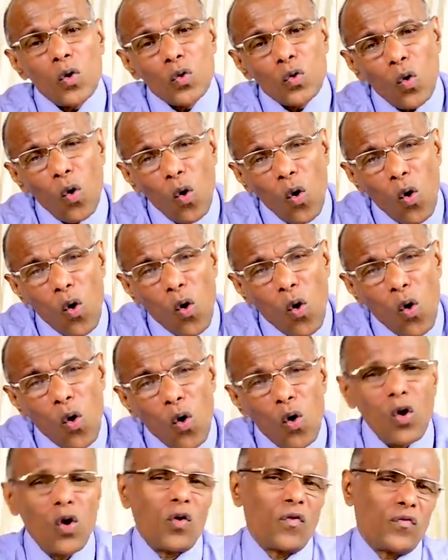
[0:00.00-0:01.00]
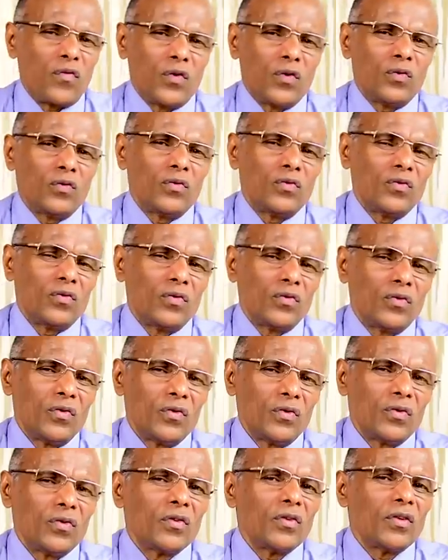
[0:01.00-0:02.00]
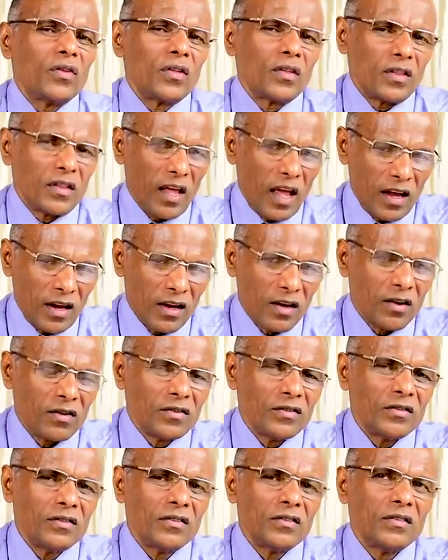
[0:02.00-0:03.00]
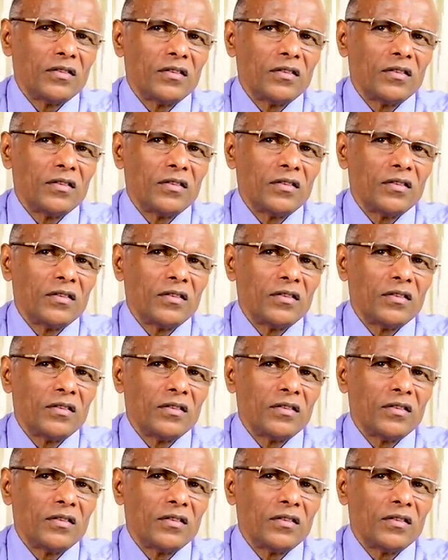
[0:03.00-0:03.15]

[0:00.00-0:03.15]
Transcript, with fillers: to all of you. Thank you.